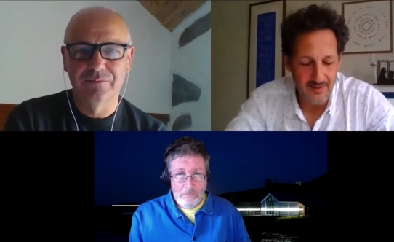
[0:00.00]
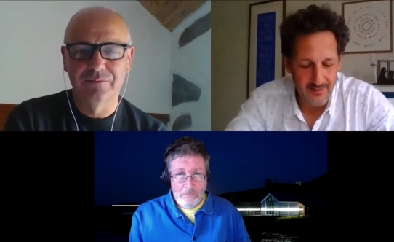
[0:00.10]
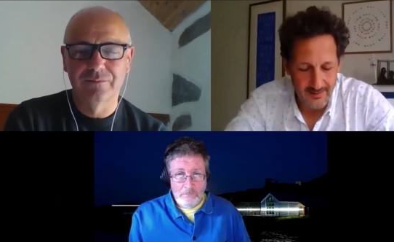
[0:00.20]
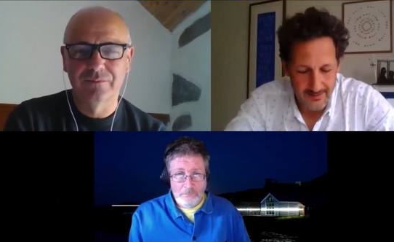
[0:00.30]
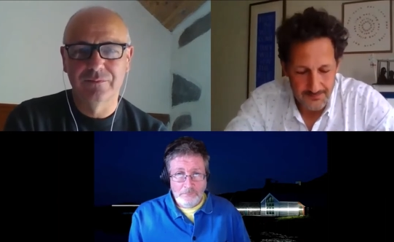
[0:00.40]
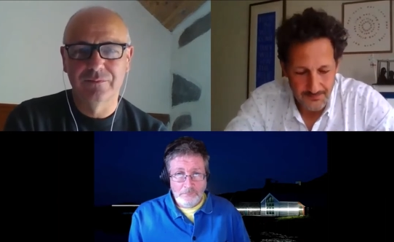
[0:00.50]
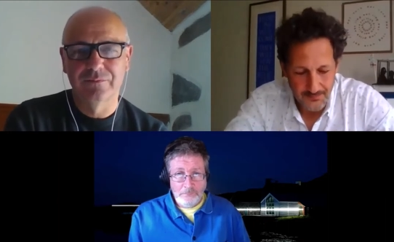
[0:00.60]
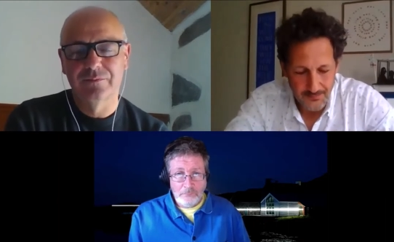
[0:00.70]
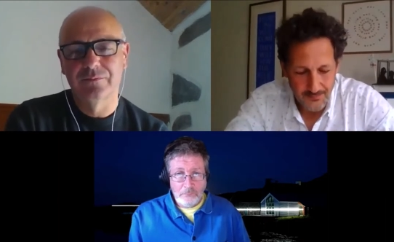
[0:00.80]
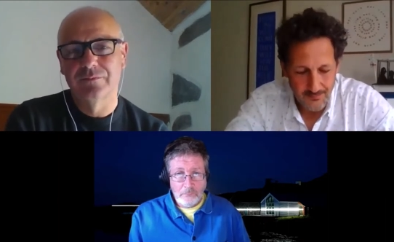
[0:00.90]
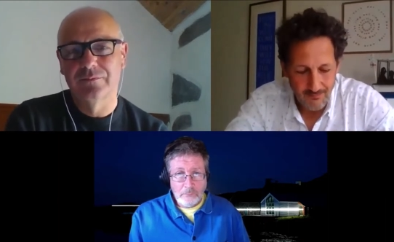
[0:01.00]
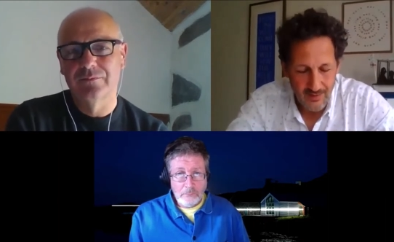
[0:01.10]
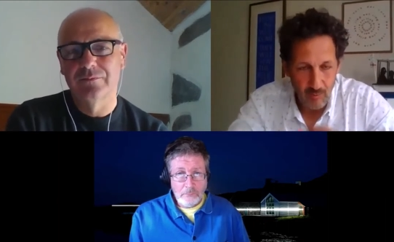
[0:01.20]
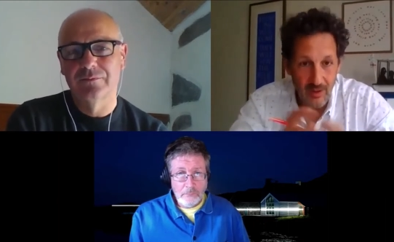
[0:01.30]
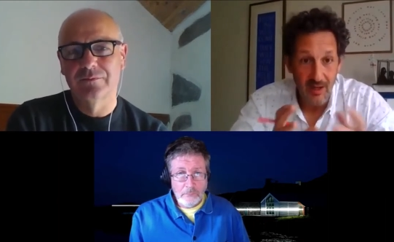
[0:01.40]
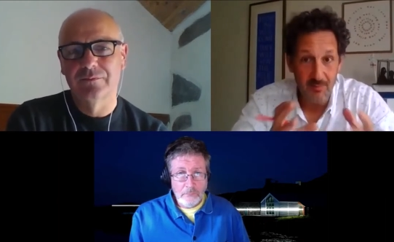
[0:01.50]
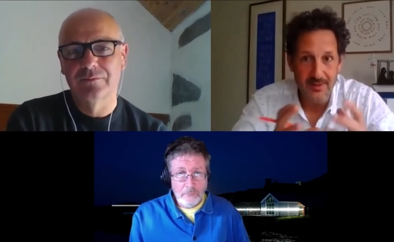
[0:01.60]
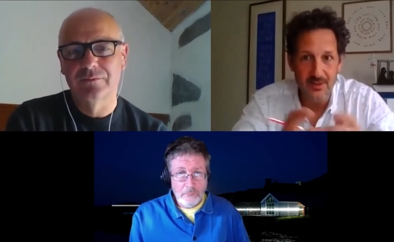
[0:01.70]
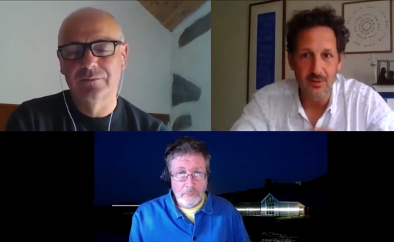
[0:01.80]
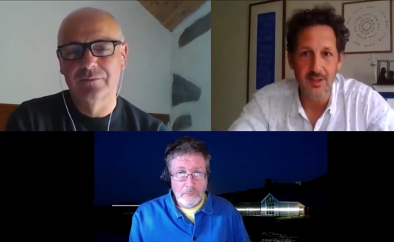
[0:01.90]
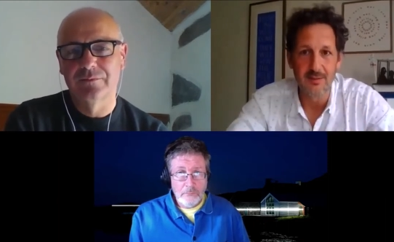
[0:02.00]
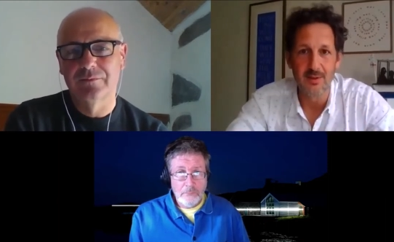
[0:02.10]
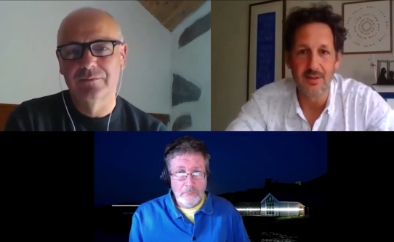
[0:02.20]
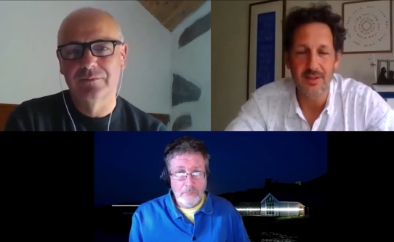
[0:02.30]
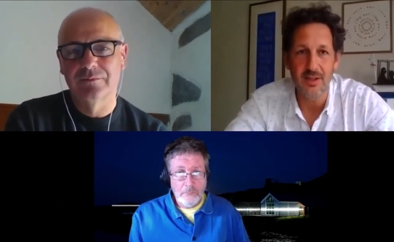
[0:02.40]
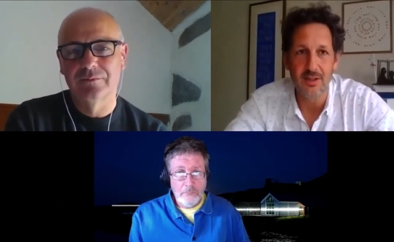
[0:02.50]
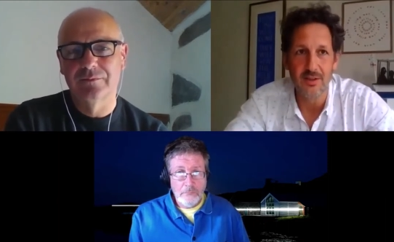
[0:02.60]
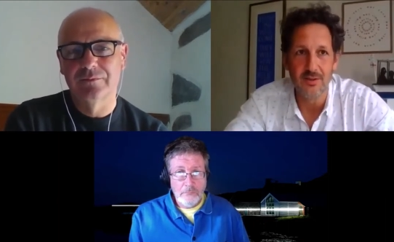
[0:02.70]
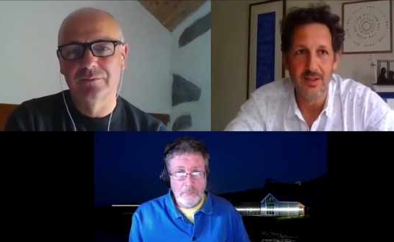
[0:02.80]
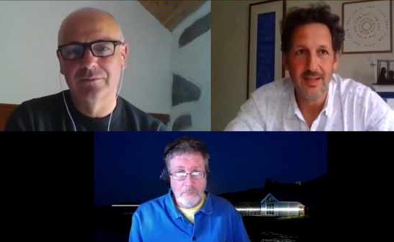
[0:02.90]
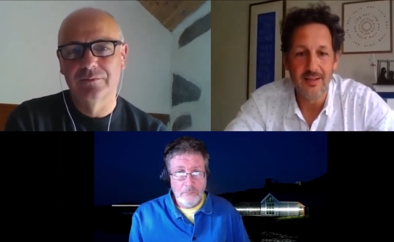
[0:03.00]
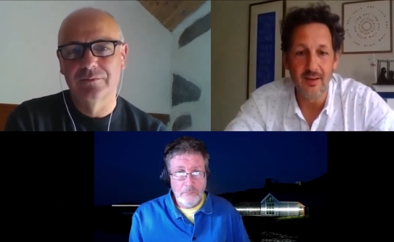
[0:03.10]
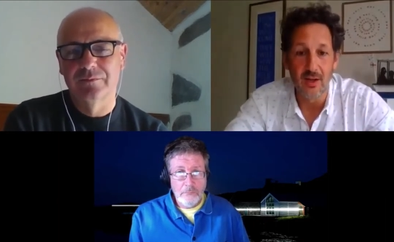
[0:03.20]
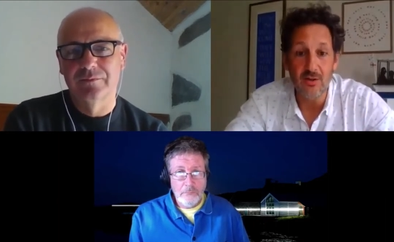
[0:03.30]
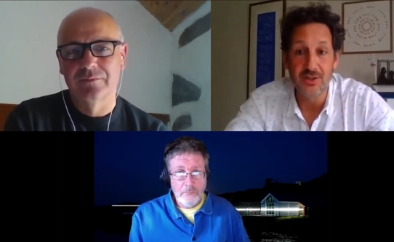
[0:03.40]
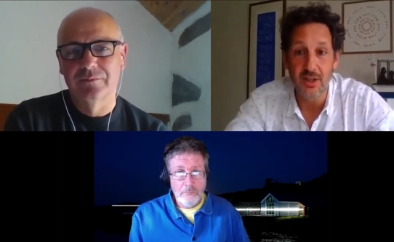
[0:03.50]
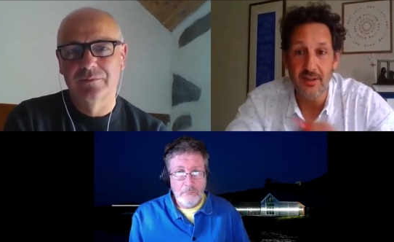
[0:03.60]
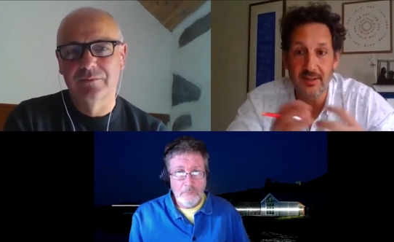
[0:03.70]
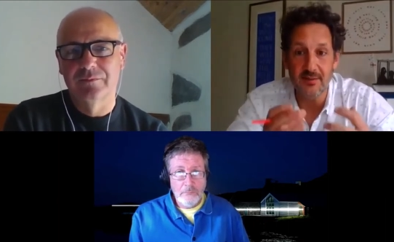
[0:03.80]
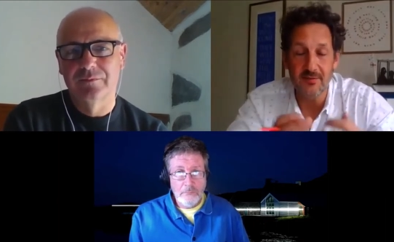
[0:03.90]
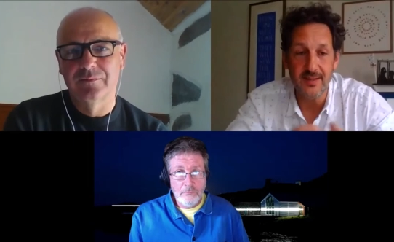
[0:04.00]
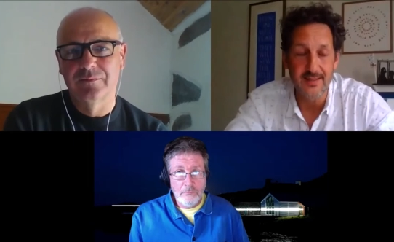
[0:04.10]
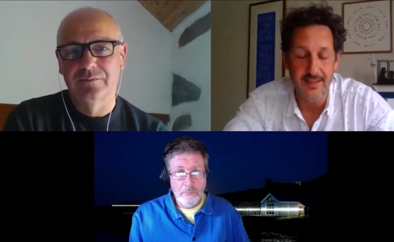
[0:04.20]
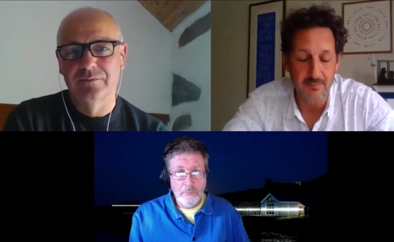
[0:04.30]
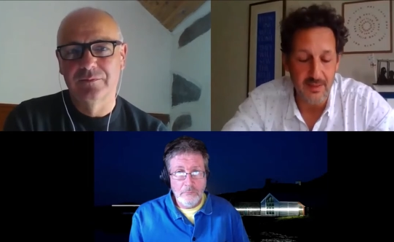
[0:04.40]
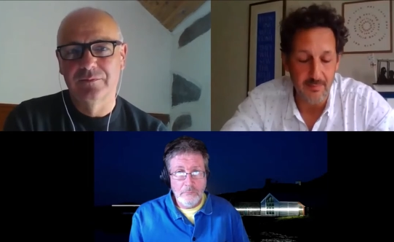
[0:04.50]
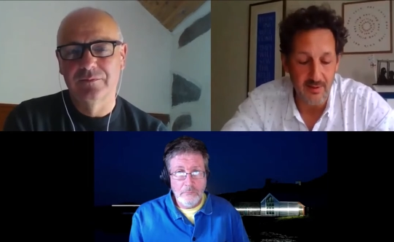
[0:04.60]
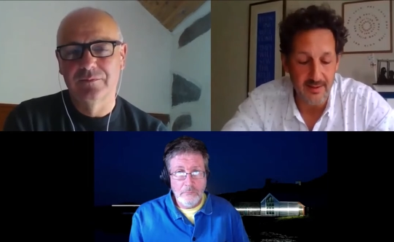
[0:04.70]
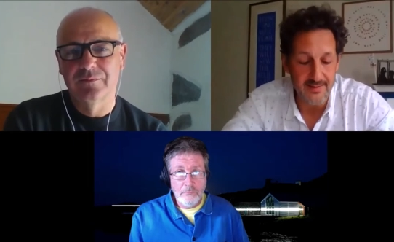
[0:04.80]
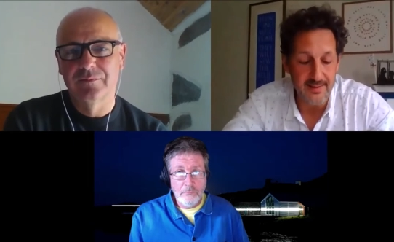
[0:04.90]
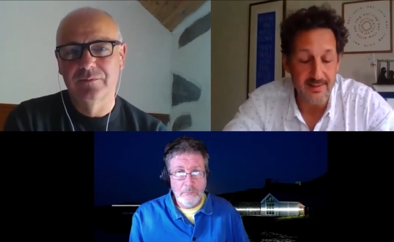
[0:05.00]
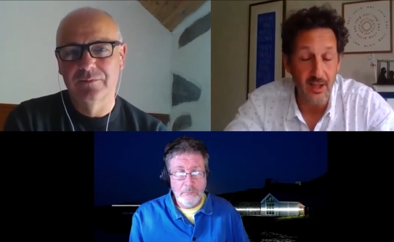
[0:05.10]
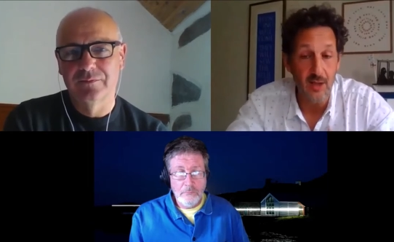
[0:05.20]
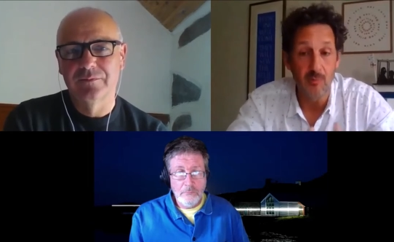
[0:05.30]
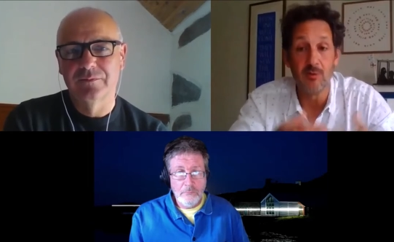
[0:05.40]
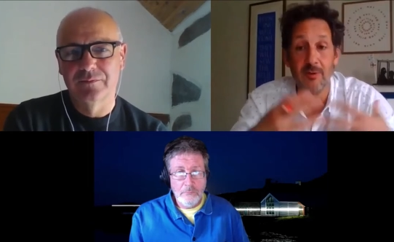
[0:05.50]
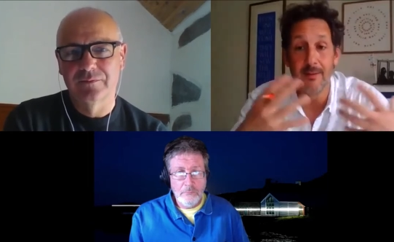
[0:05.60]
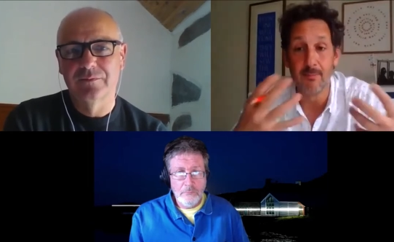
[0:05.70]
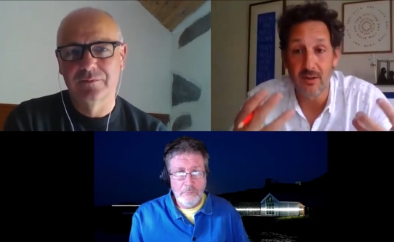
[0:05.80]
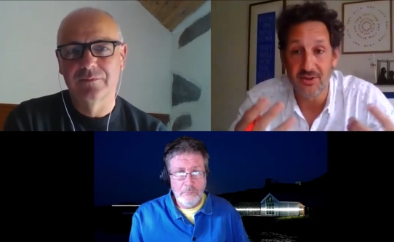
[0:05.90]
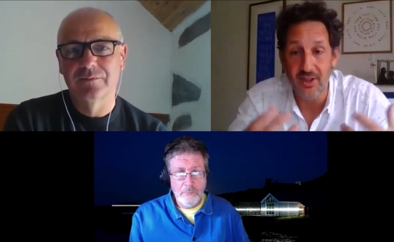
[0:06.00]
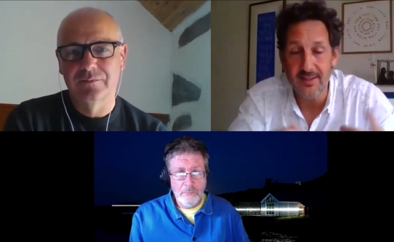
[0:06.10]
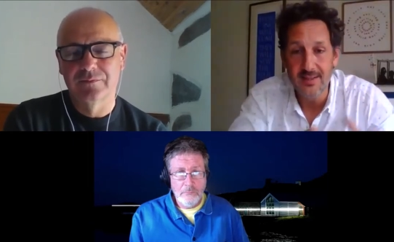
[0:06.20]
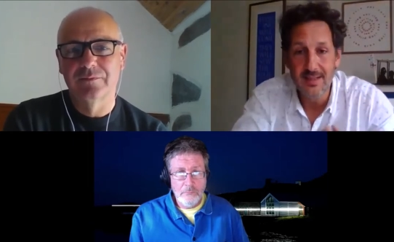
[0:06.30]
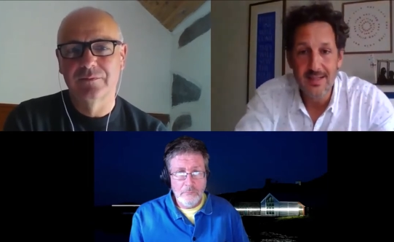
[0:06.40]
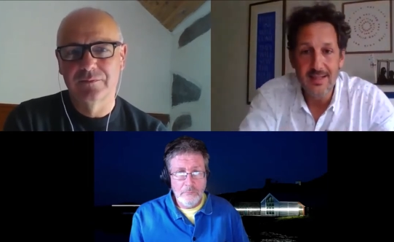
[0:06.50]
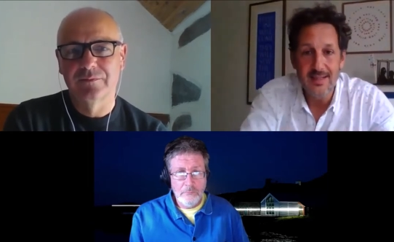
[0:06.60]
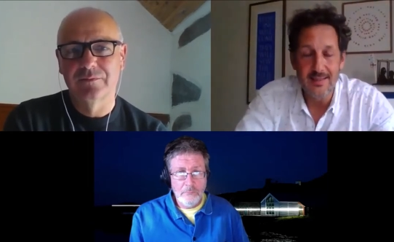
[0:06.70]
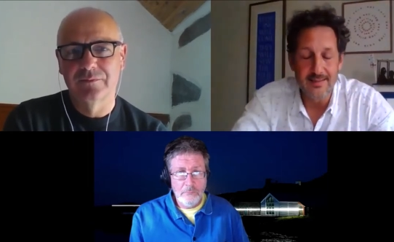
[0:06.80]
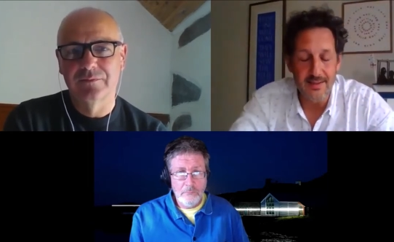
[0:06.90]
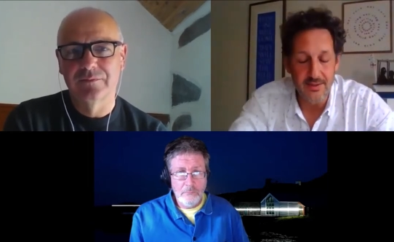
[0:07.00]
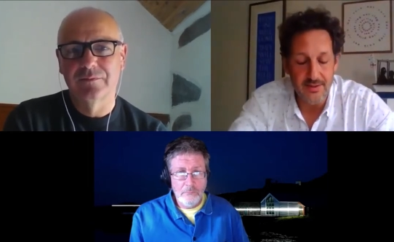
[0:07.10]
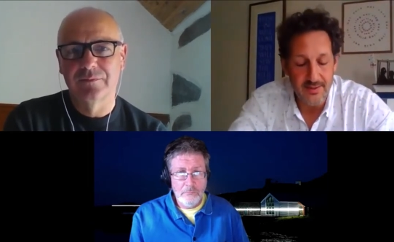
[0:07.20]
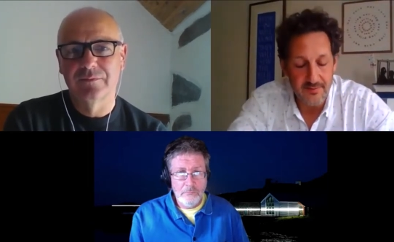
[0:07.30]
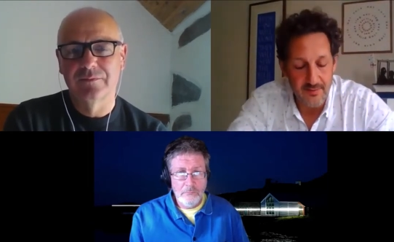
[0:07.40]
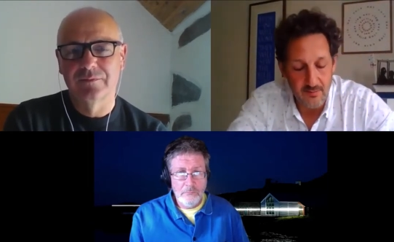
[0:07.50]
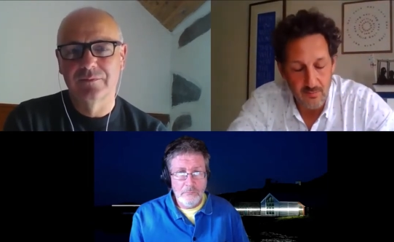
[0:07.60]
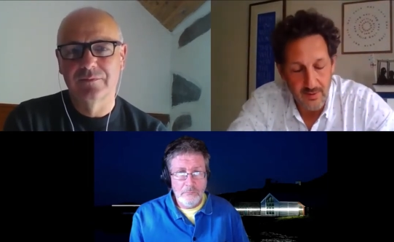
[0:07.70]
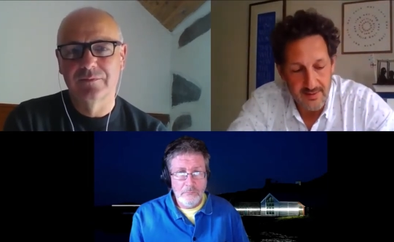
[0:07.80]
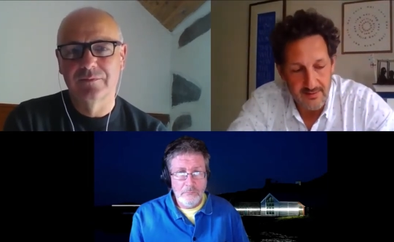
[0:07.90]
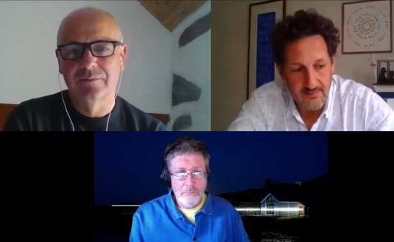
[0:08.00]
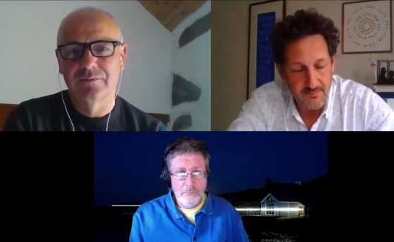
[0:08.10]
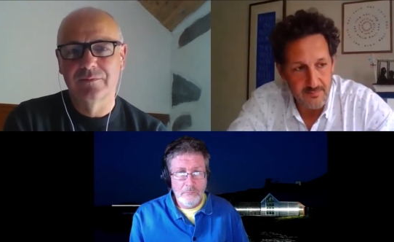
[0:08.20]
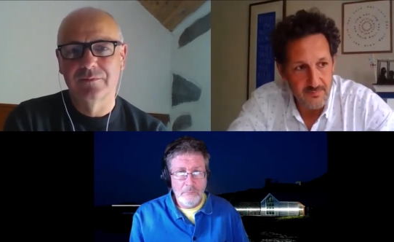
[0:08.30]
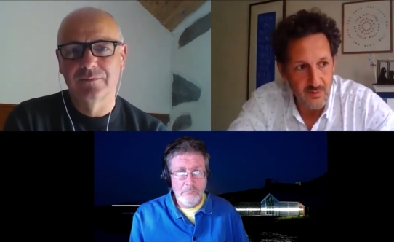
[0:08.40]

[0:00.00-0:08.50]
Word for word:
Speaker 1: and I think we have been talking about how the lockdown is affecting people and how we're re-emerging into different ways of